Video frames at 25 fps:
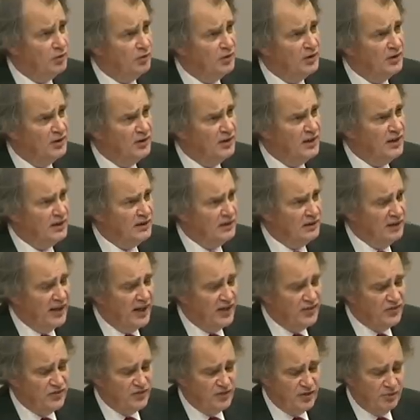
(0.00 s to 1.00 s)
a little
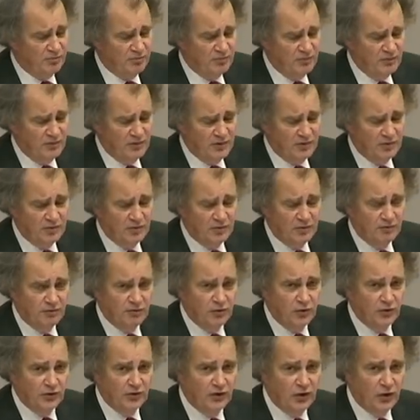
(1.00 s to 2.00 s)
less, some
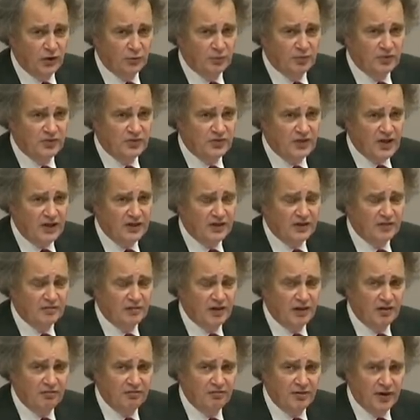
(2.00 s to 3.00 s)
forty odd percent
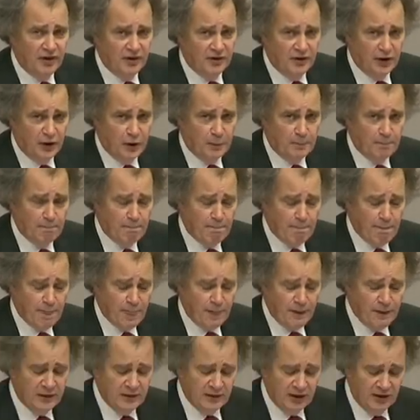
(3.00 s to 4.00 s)
of our funding,
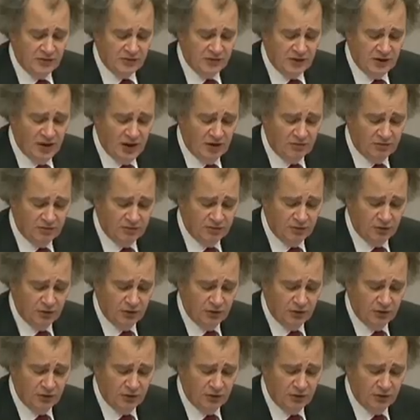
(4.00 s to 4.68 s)
a little less than half,